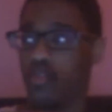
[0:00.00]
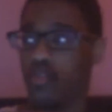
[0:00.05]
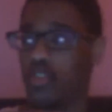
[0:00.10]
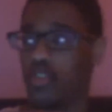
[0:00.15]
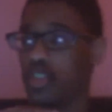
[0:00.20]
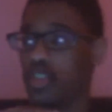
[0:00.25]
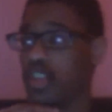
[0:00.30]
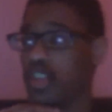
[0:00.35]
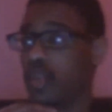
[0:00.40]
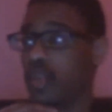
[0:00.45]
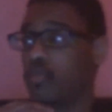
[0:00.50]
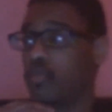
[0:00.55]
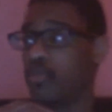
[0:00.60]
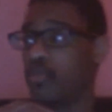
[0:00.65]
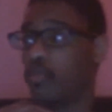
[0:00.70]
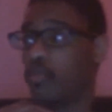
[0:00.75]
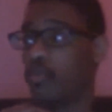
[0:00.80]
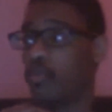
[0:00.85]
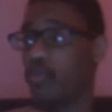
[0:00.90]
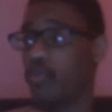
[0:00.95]
capable
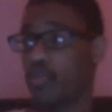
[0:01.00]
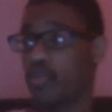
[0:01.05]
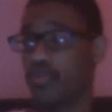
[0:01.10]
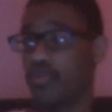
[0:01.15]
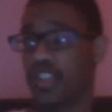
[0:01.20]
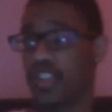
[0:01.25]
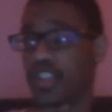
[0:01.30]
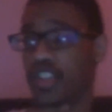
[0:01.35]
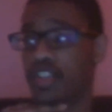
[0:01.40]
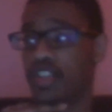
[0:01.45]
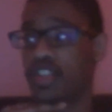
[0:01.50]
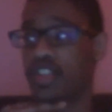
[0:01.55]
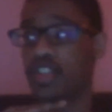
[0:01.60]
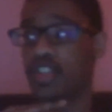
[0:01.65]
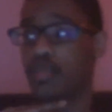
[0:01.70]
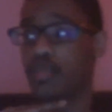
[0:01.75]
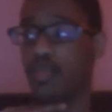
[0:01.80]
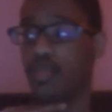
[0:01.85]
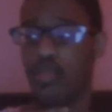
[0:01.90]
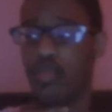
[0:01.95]
performances into the
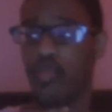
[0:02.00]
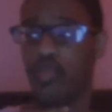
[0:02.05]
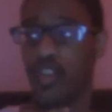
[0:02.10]
movie.